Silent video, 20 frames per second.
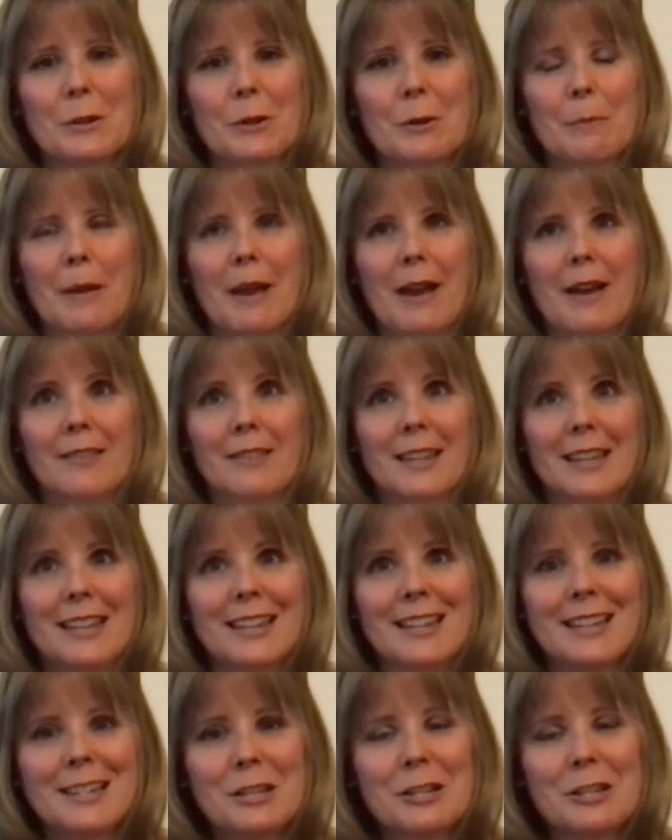are about the
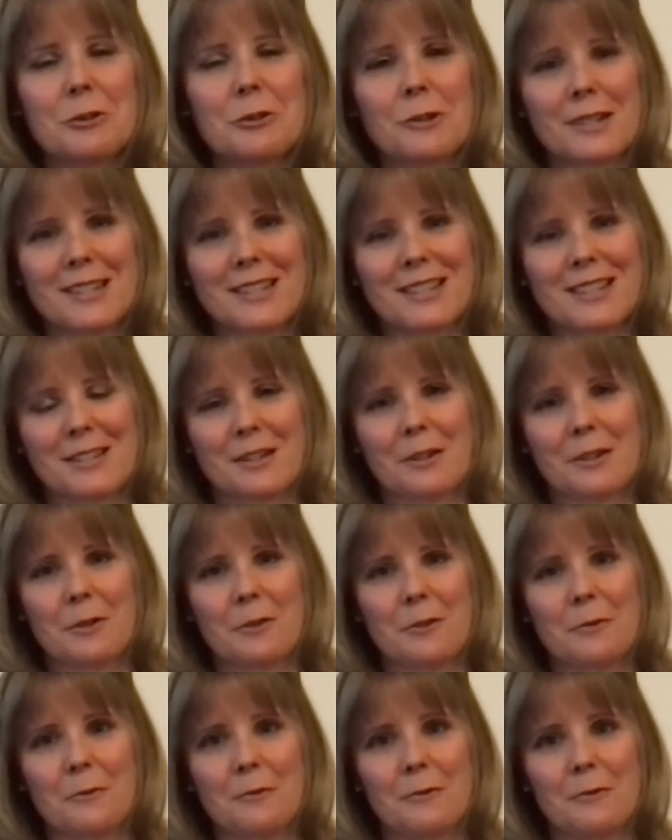histories
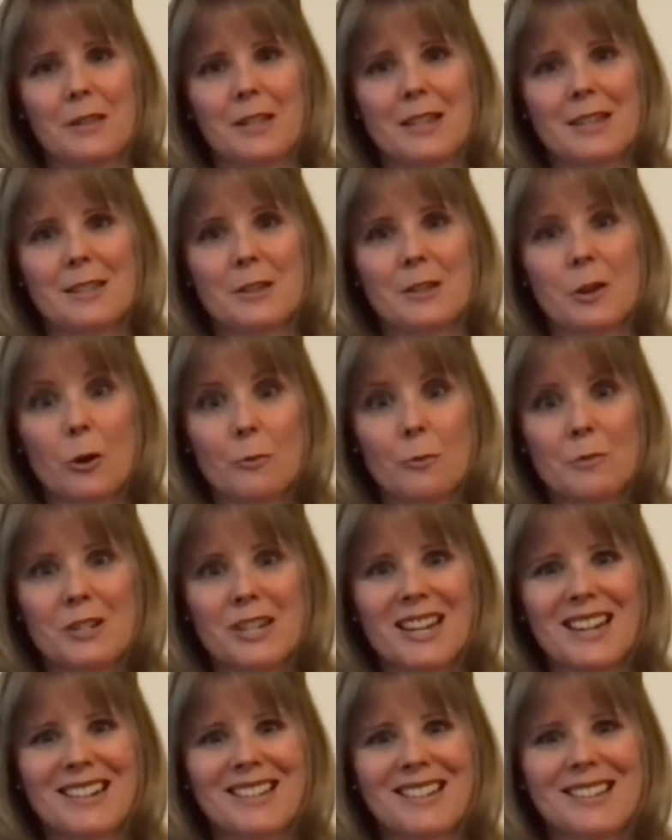of these
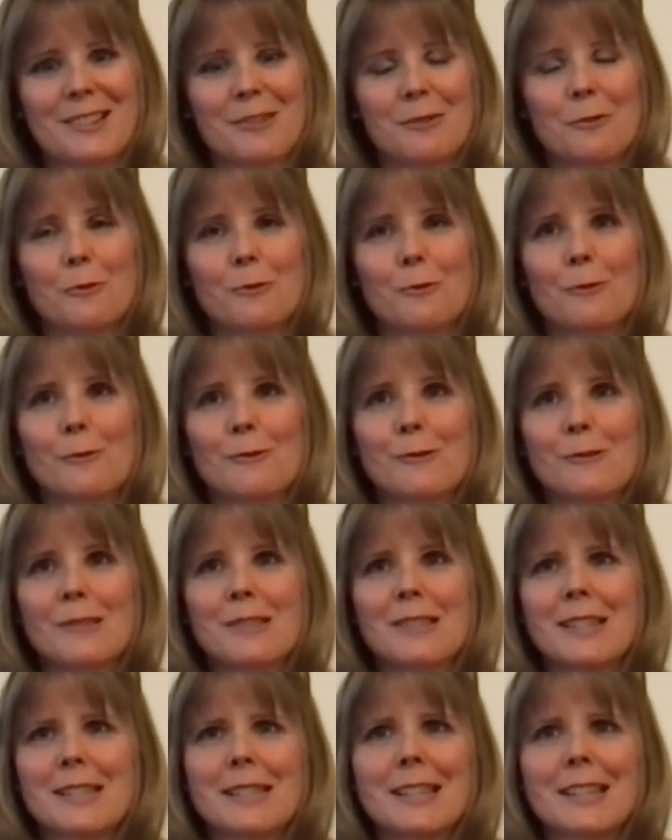objects
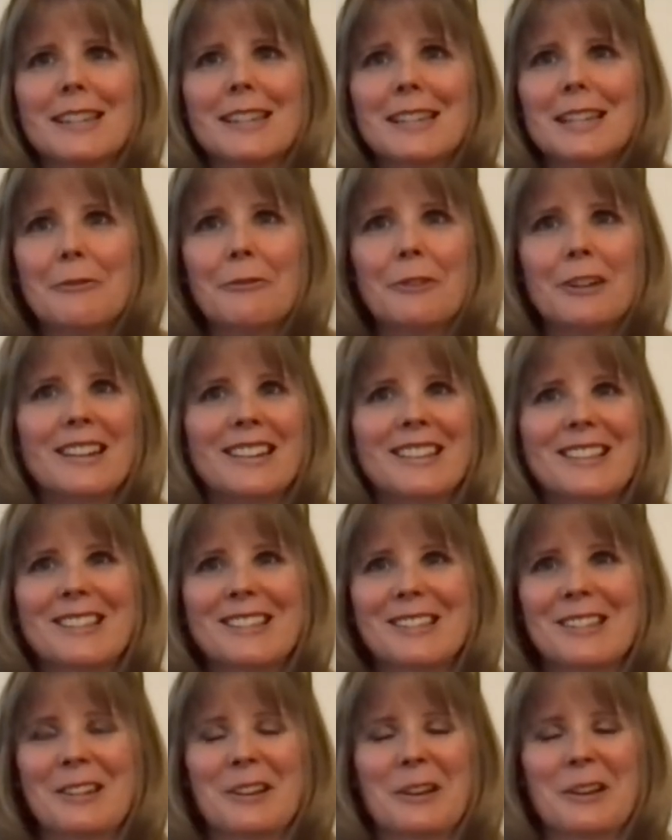or the
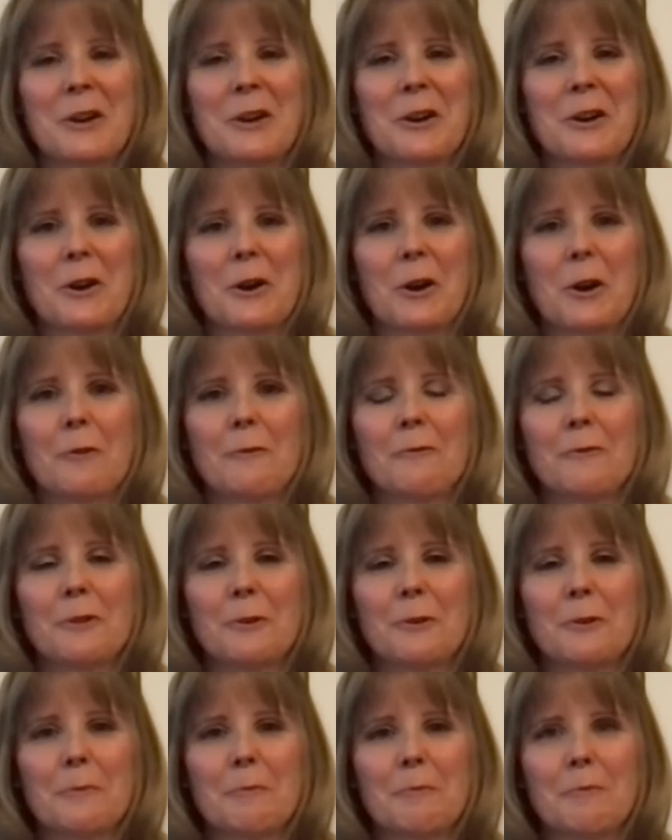significance of
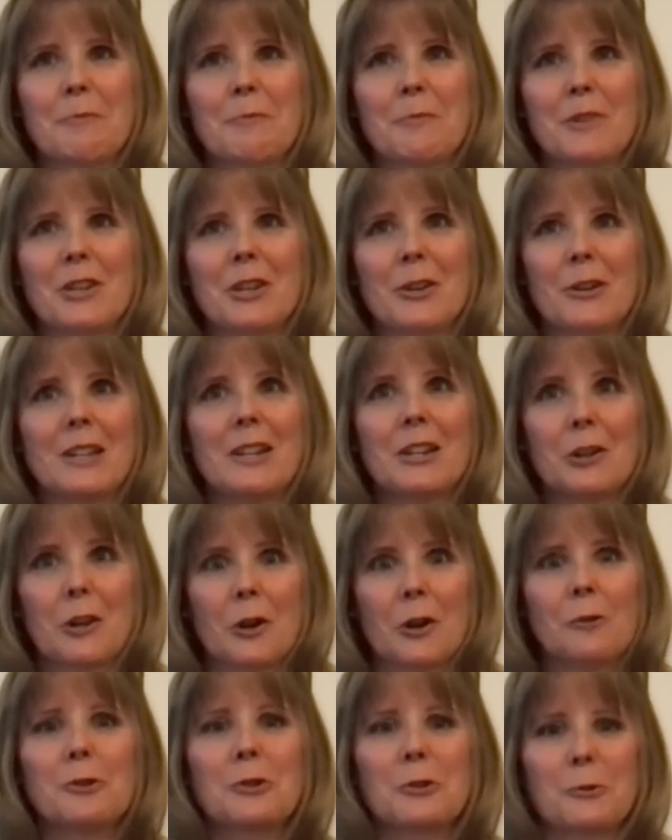them, you know, in a
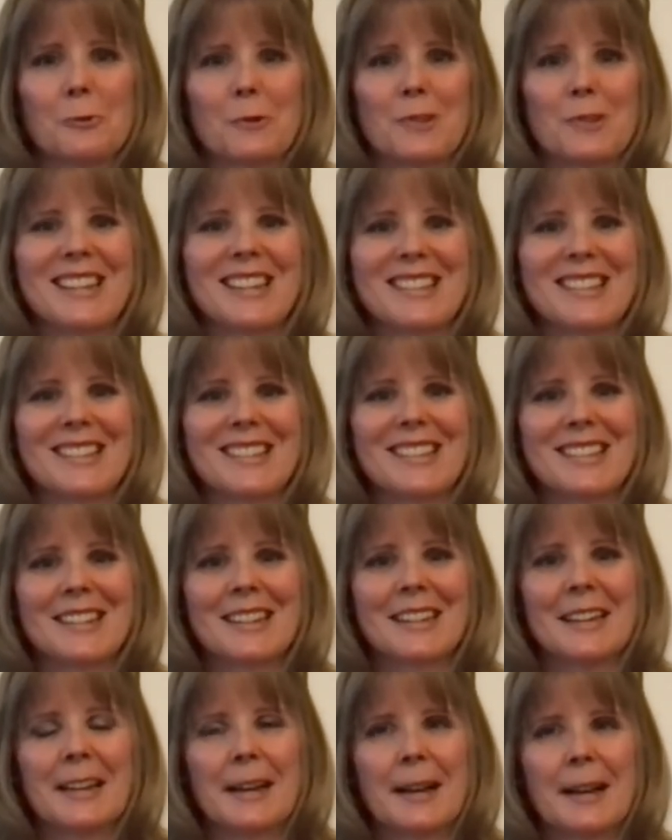cultural sense.
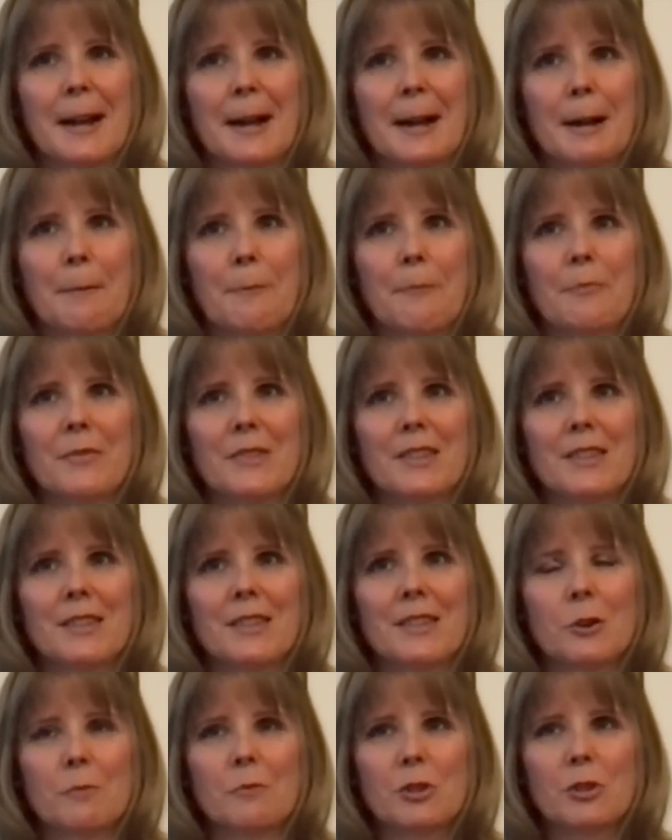So
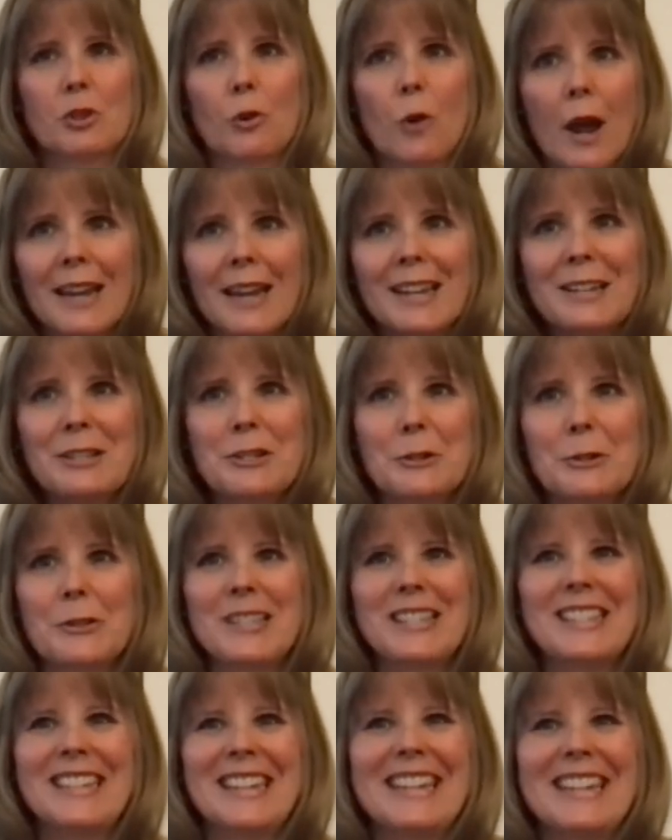I'm trying to
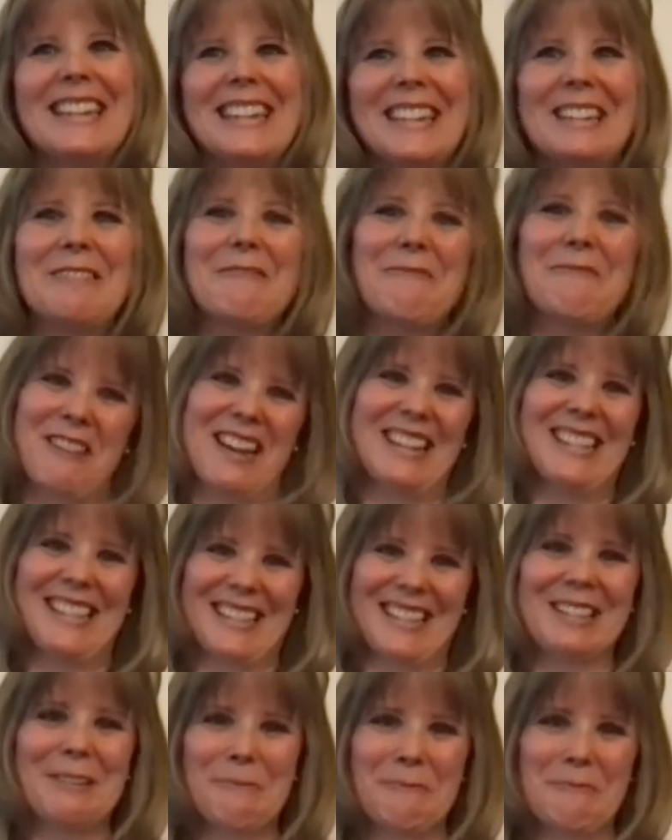
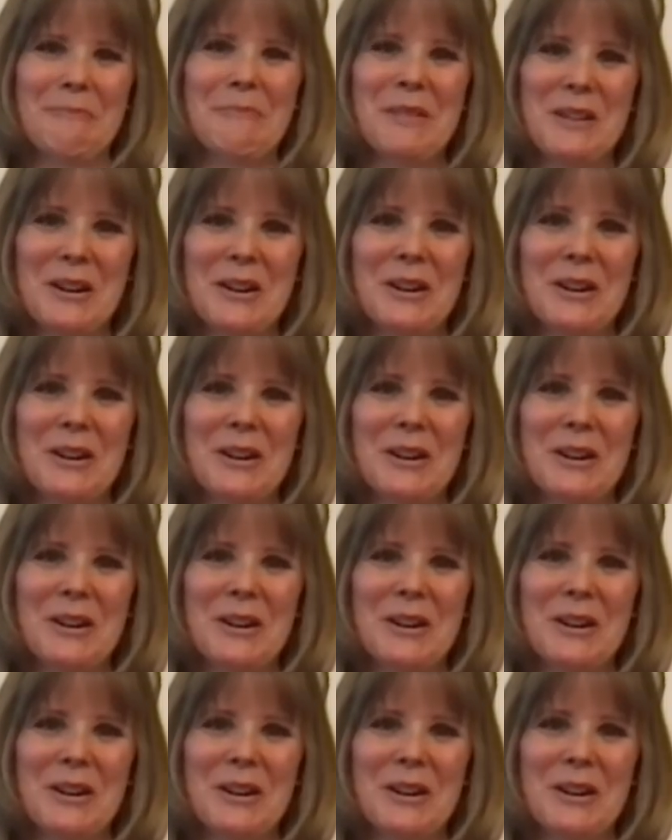de-invest them